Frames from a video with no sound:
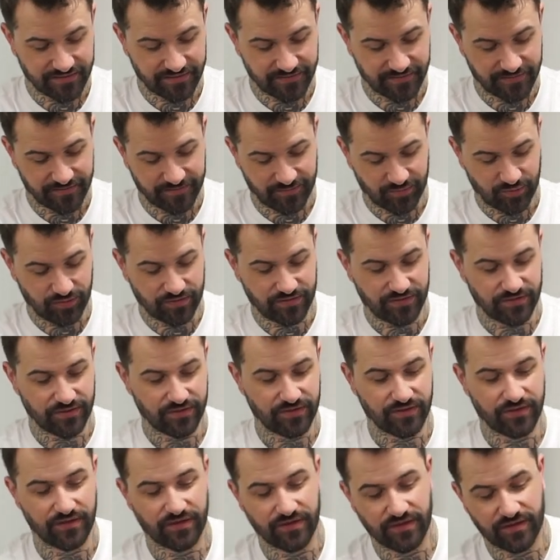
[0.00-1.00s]

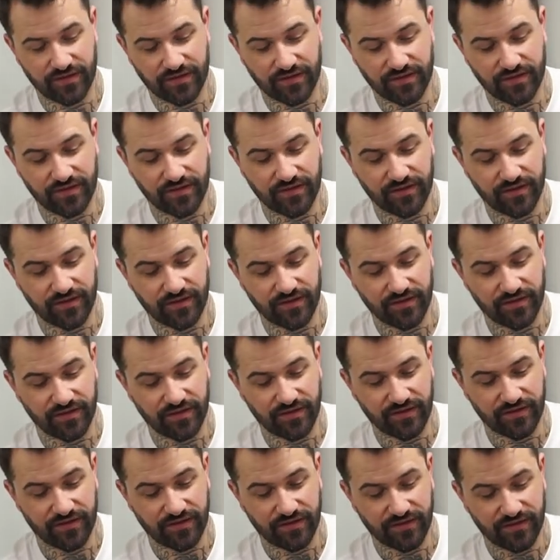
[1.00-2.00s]

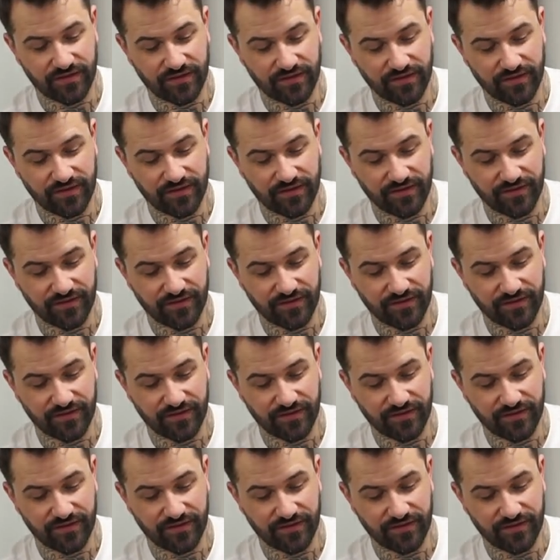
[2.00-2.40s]
Nothing is said.